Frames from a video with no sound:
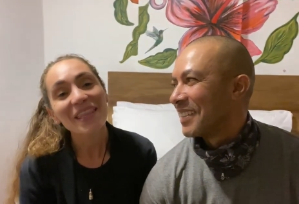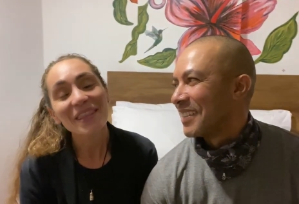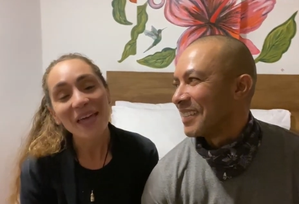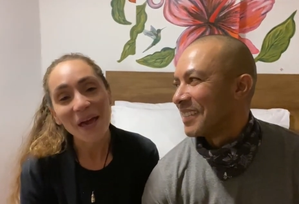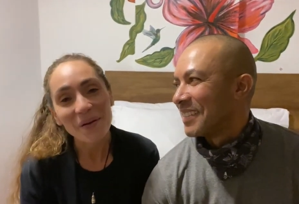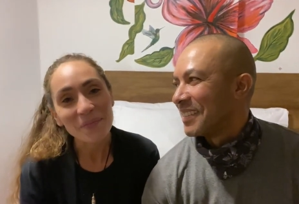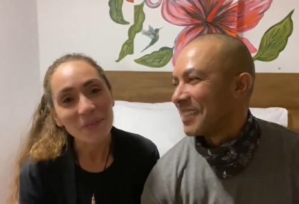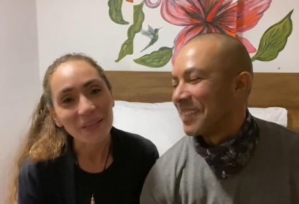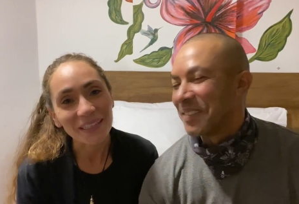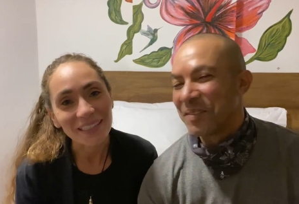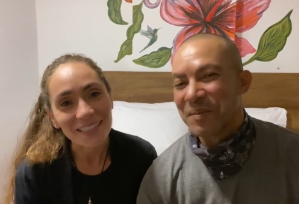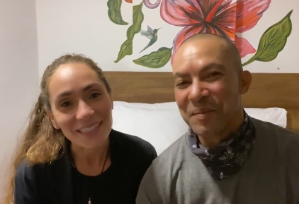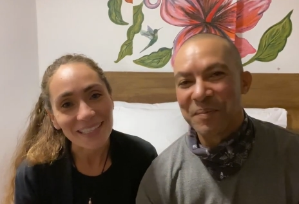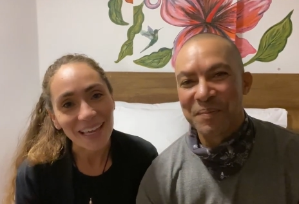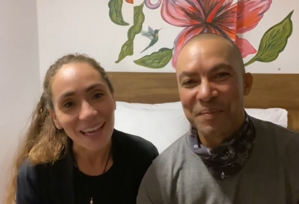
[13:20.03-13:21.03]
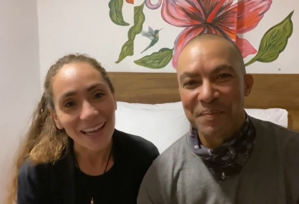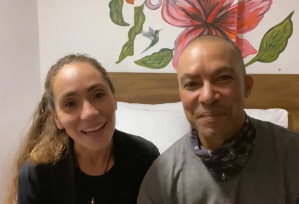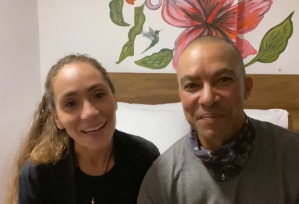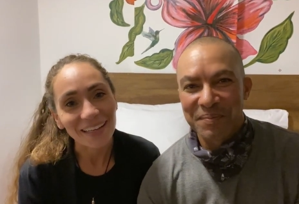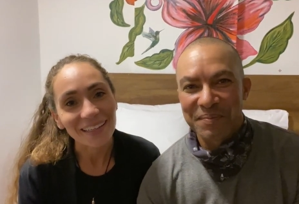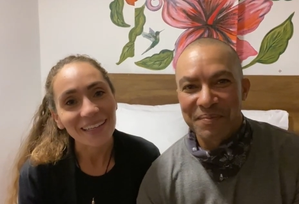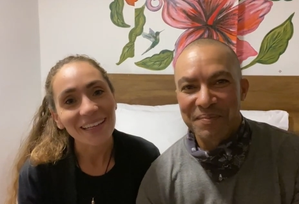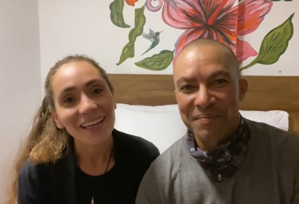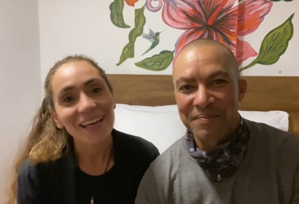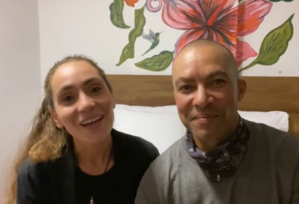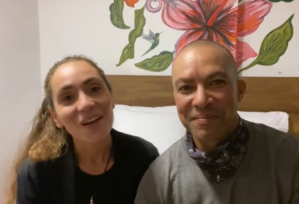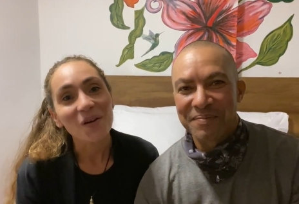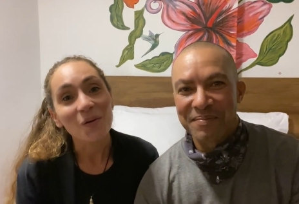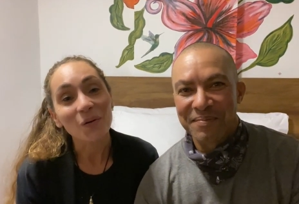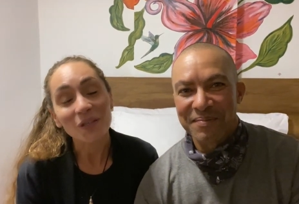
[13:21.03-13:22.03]
Speaker 1: That being said,
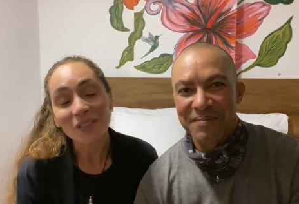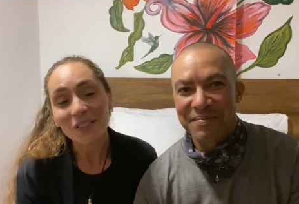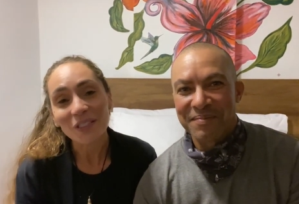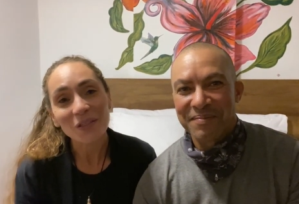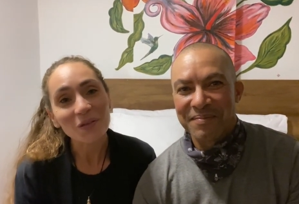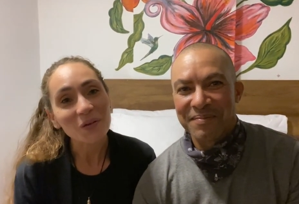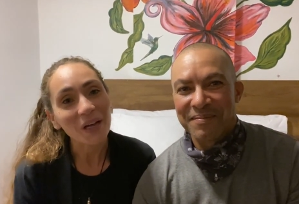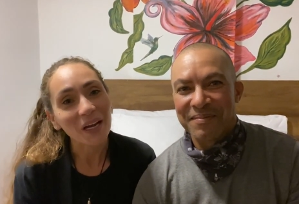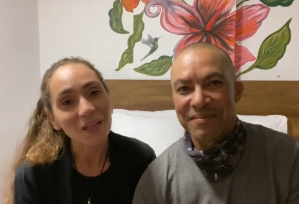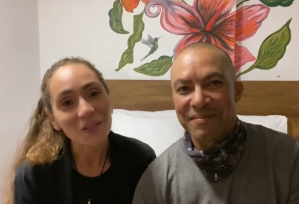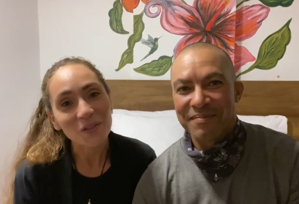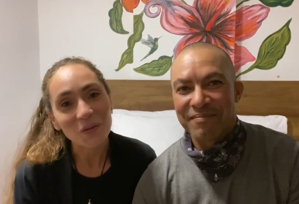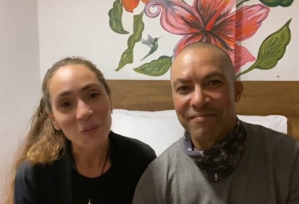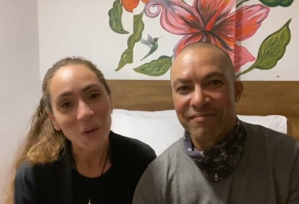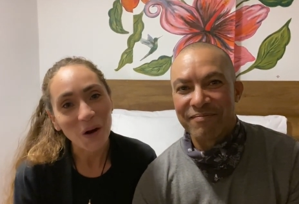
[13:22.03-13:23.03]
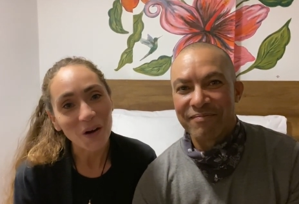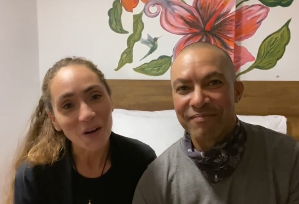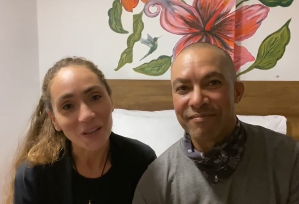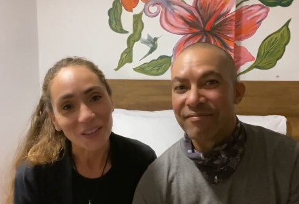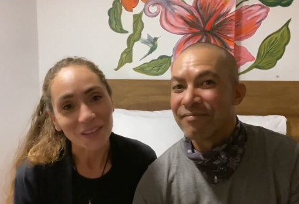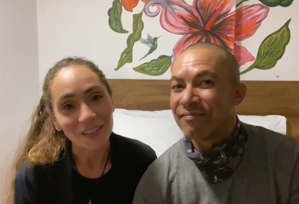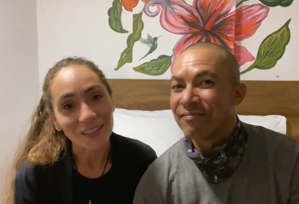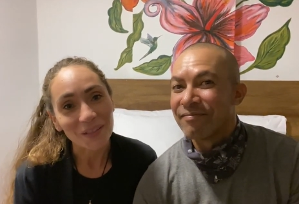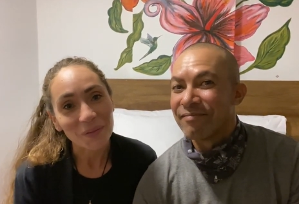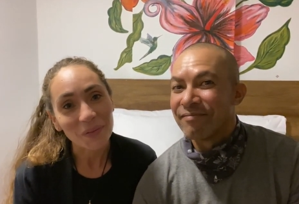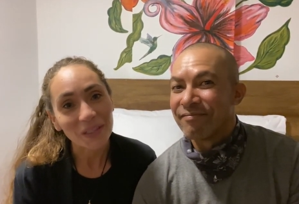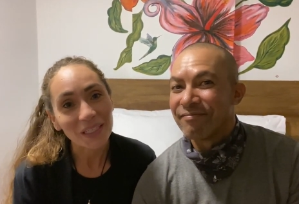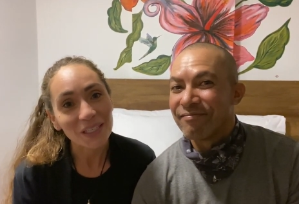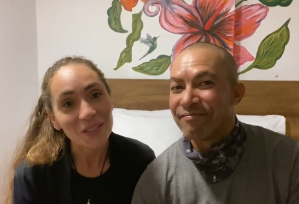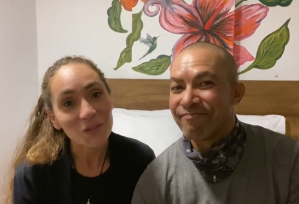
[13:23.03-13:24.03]
we'll see you guys tomorrow
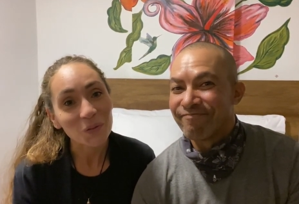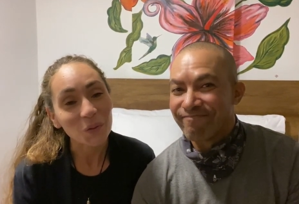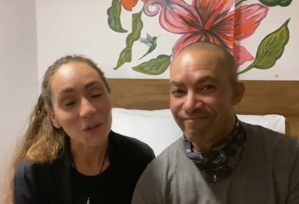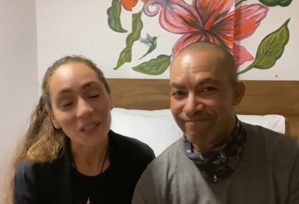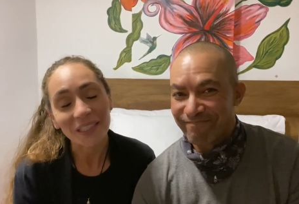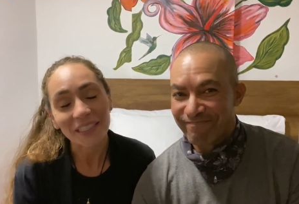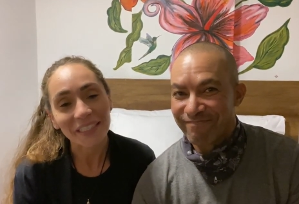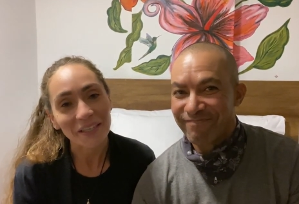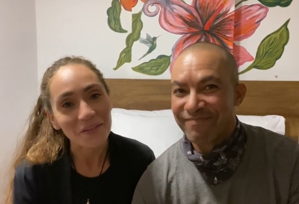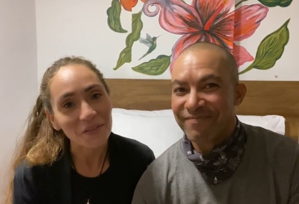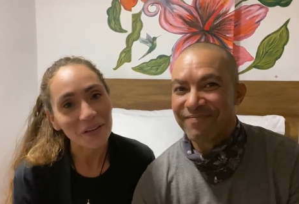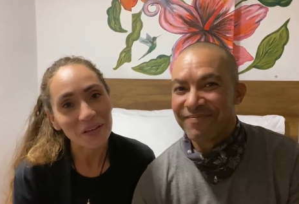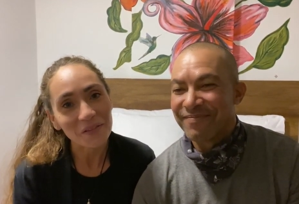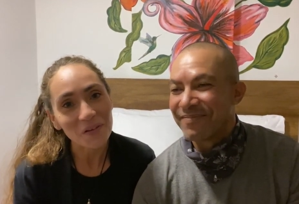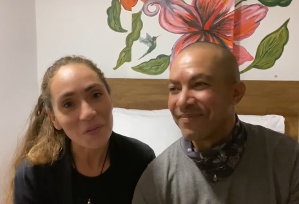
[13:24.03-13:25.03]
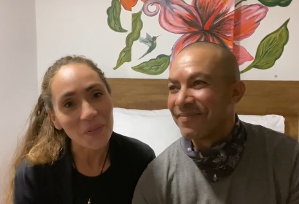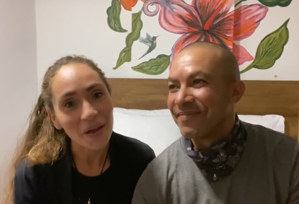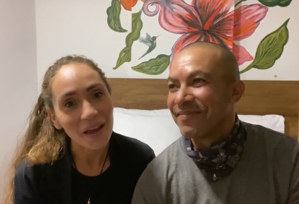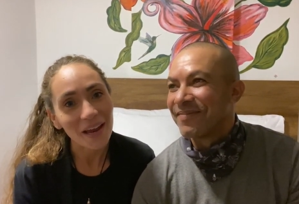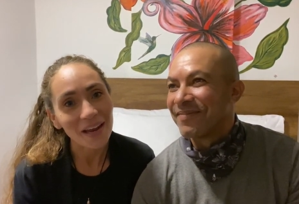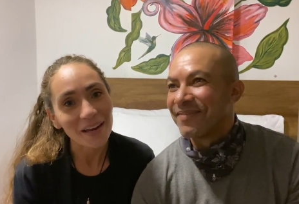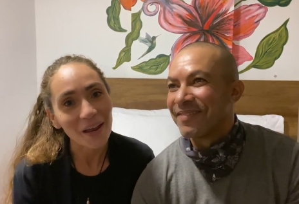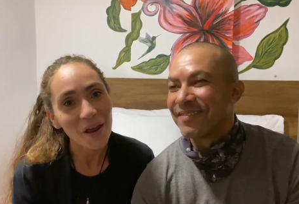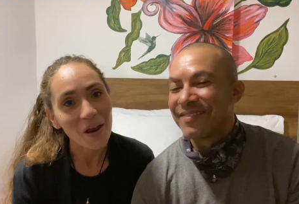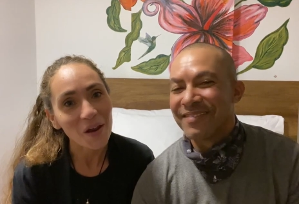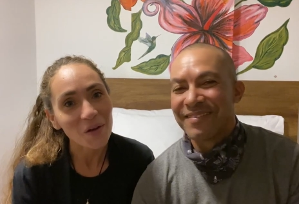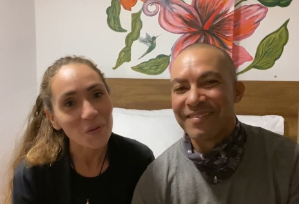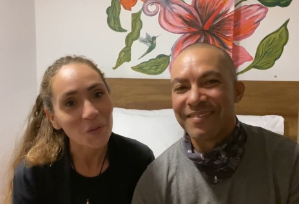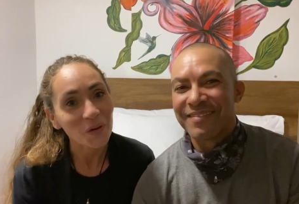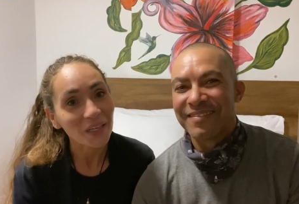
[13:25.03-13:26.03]
because we're gonna get ready for bed,
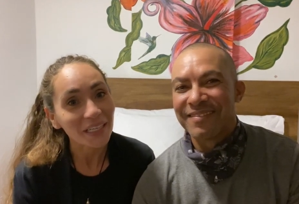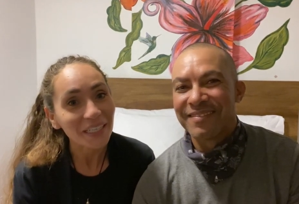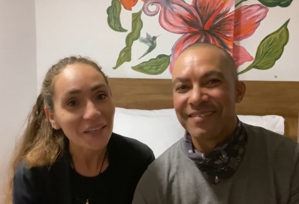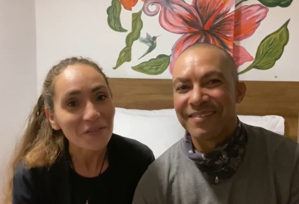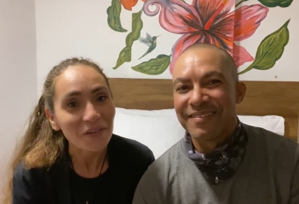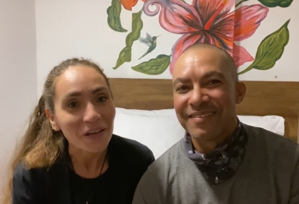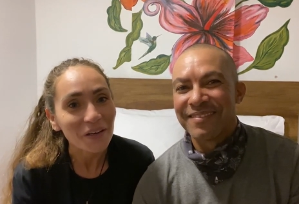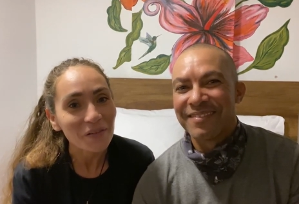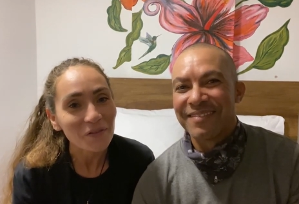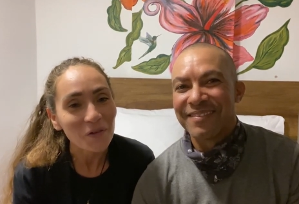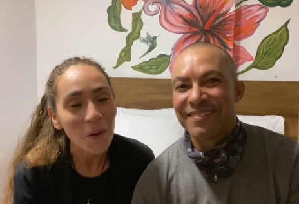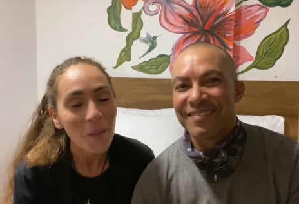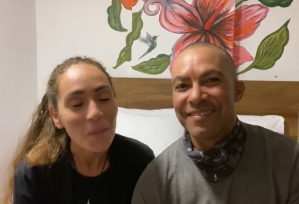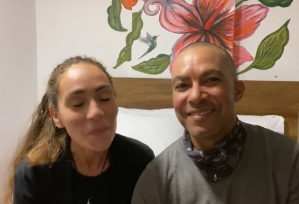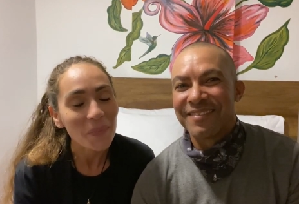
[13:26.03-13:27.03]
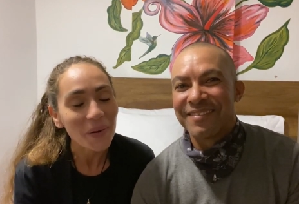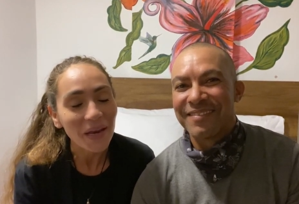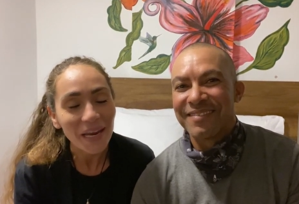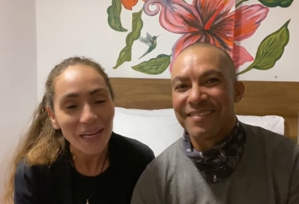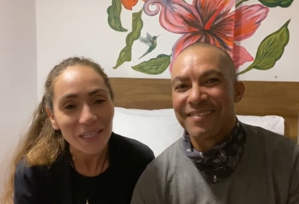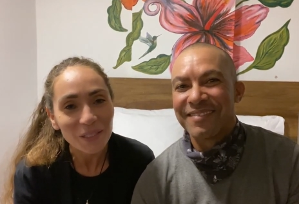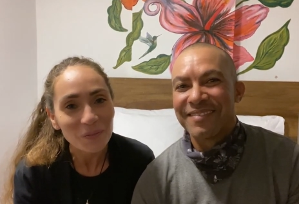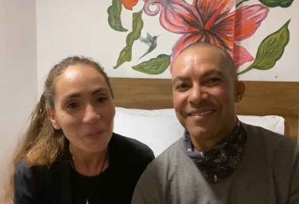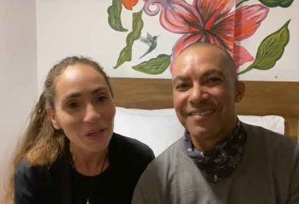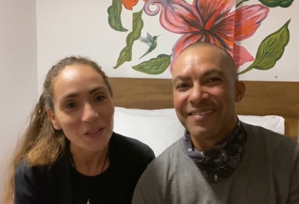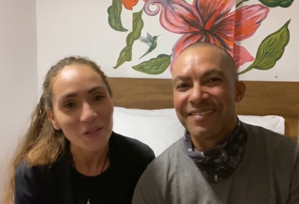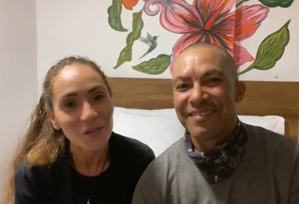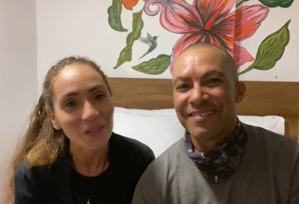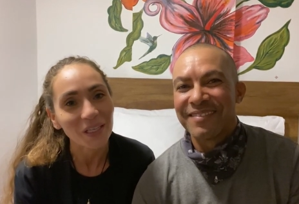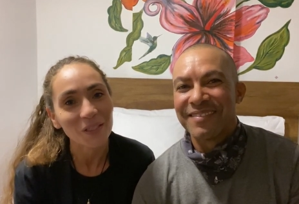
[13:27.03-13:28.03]
and we're gonna get ready for a big
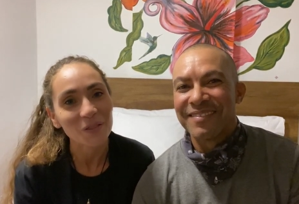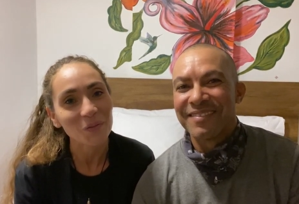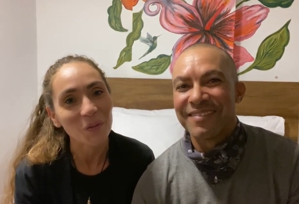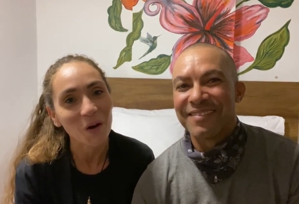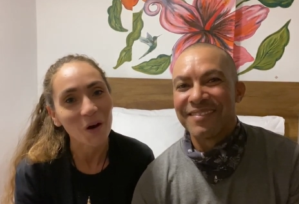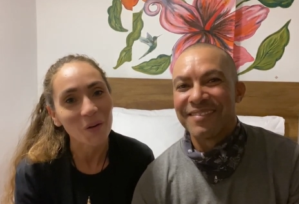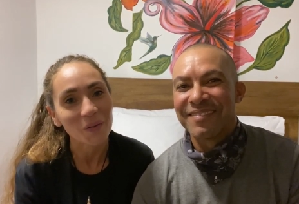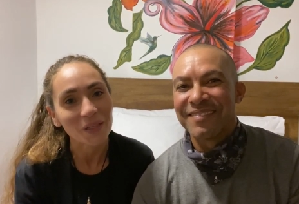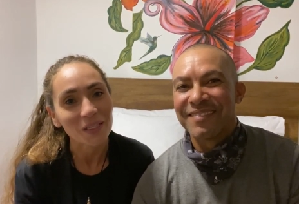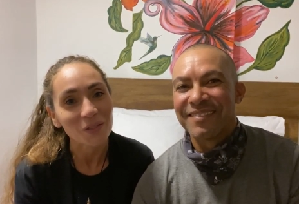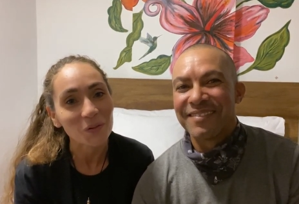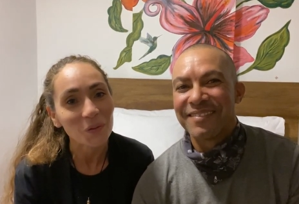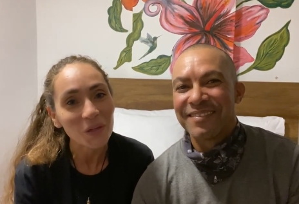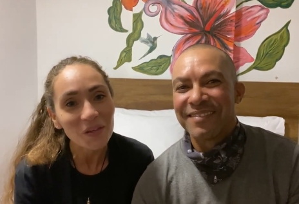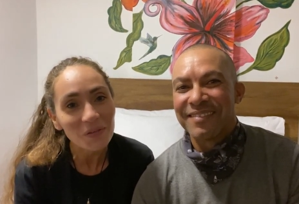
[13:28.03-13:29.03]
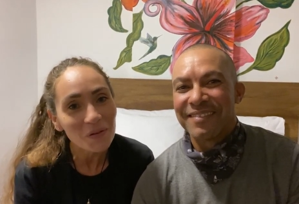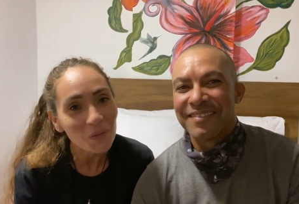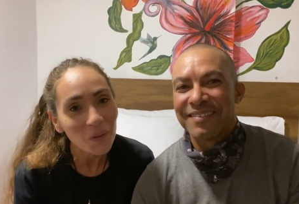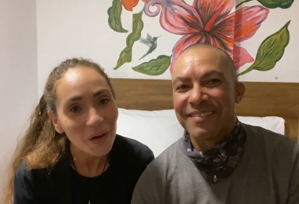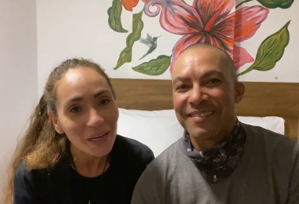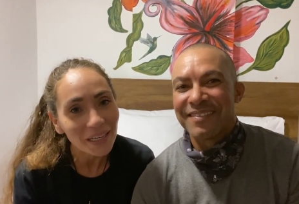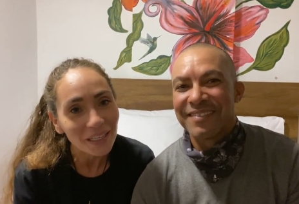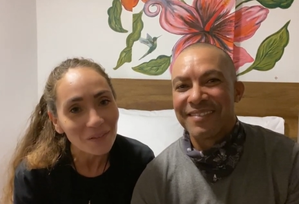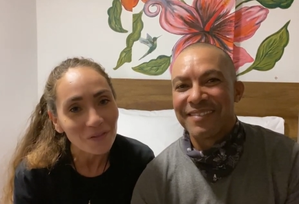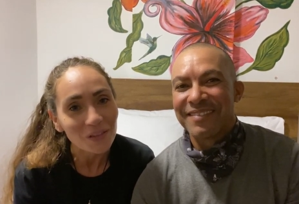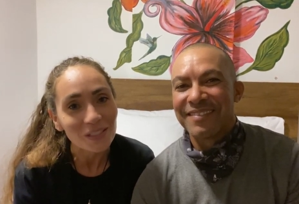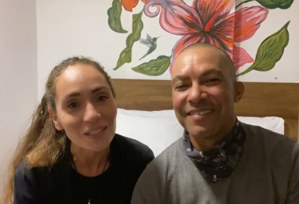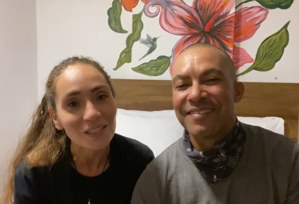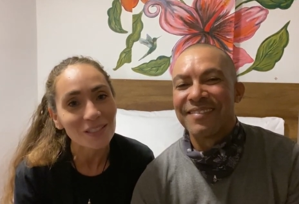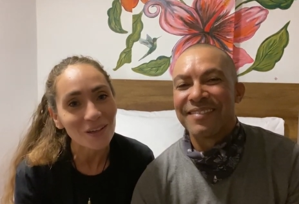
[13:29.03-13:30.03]
special day tomorrow because we've been waiting for
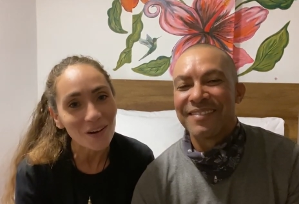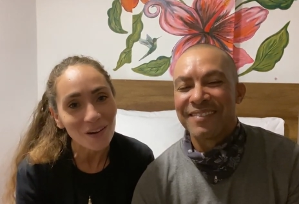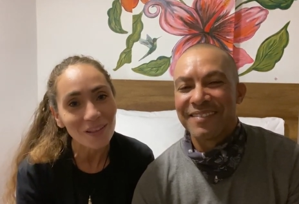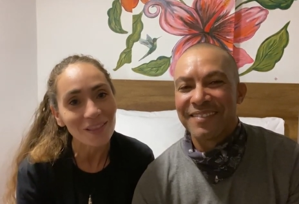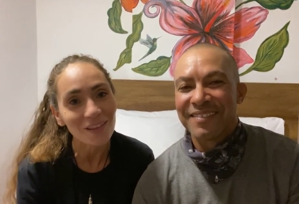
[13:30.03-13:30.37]
so